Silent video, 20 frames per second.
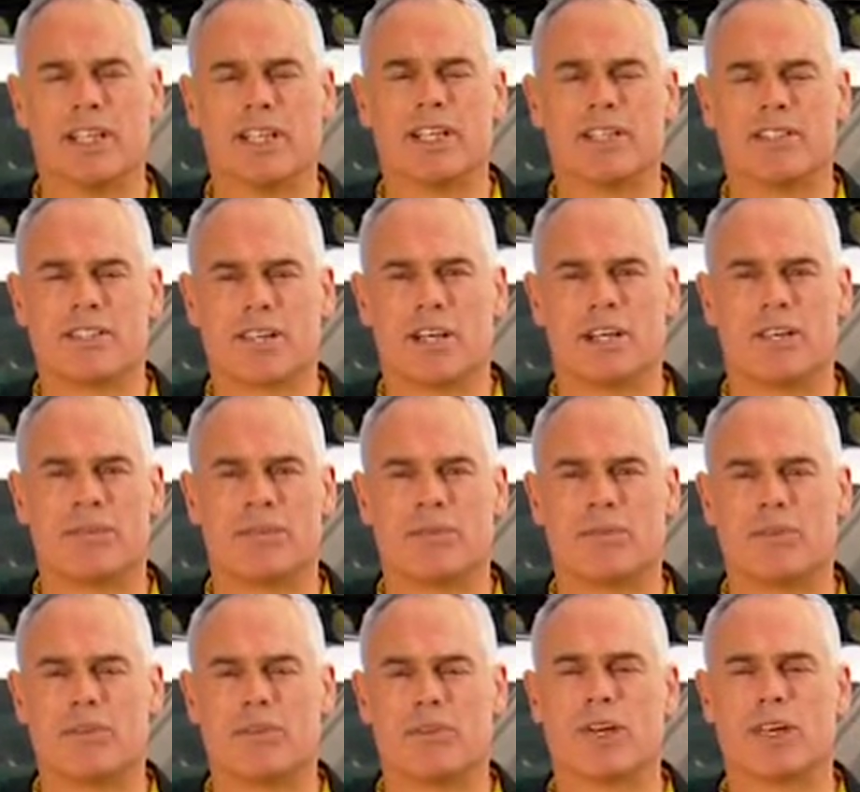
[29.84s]
So
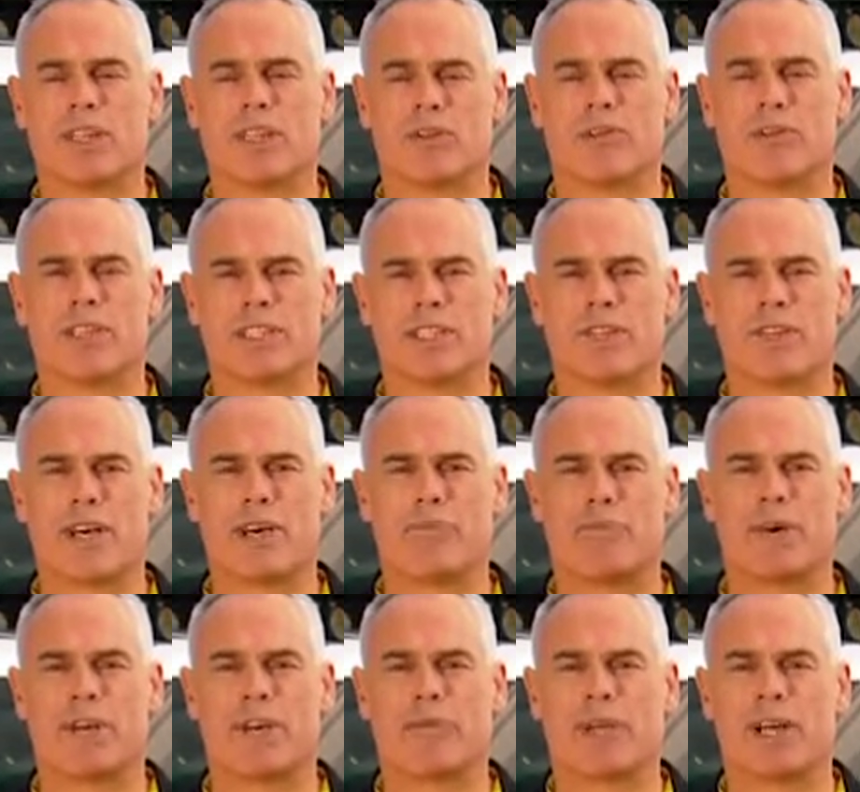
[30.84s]
like the rest of our
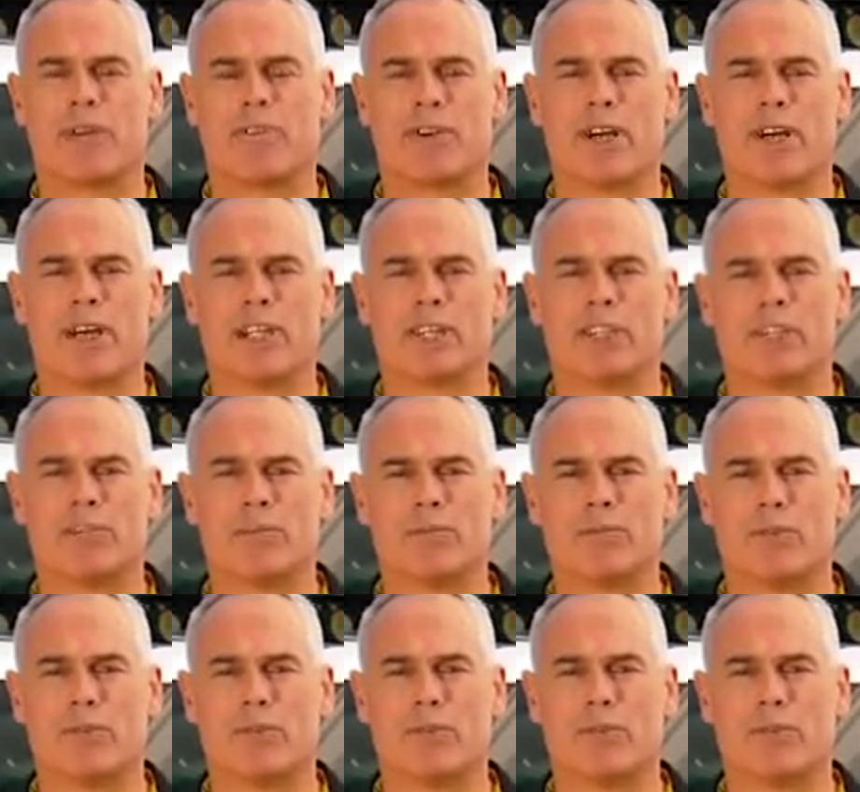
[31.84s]
Motobat range,